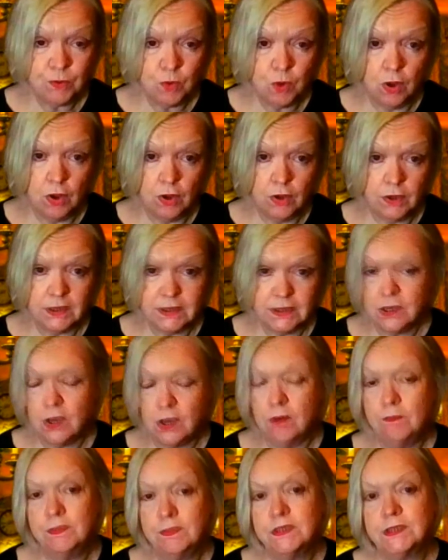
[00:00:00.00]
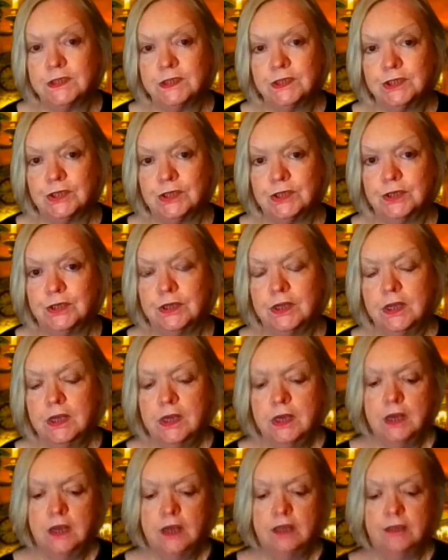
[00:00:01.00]
everyone is competition
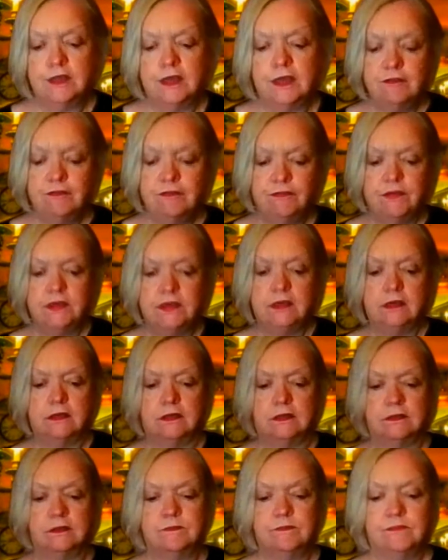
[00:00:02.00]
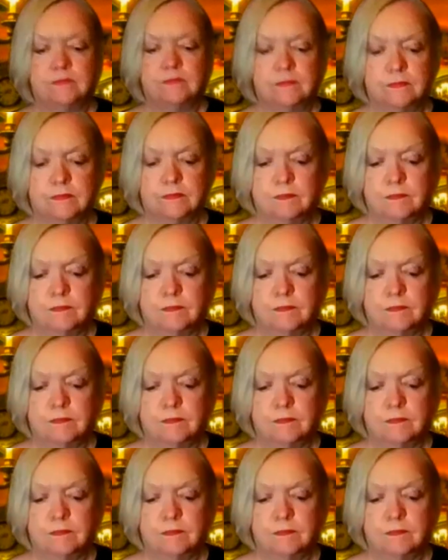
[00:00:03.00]
they feel